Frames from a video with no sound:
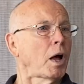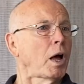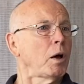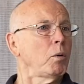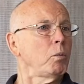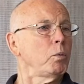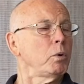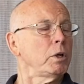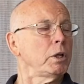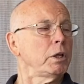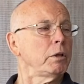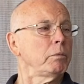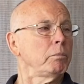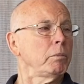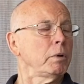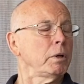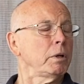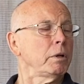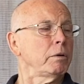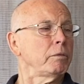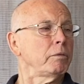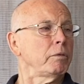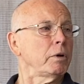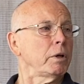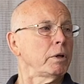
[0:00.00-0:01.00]
I wouldn't give him
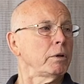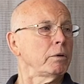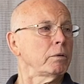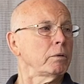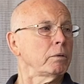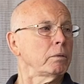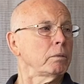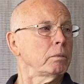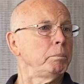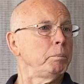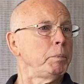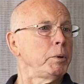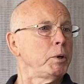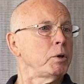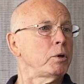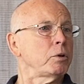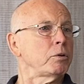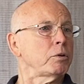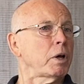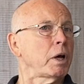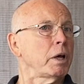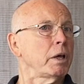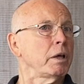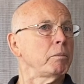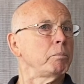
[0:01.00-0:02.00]
any advice,
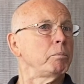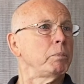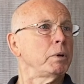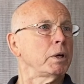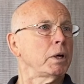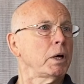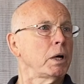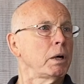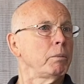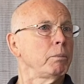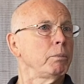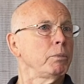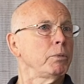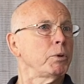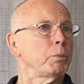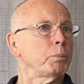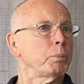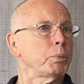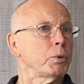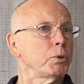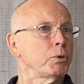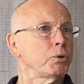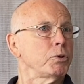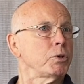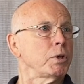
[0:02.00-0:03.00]
because I have become the
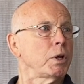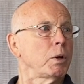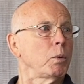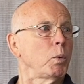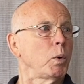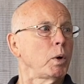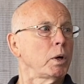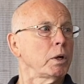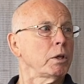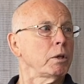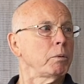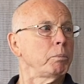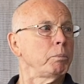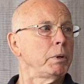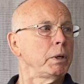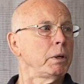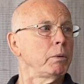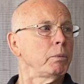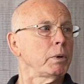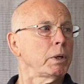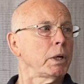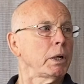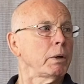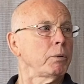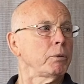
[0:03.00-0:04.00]
person I wanted to be
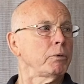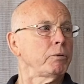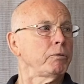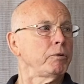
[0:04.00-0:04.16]
when I was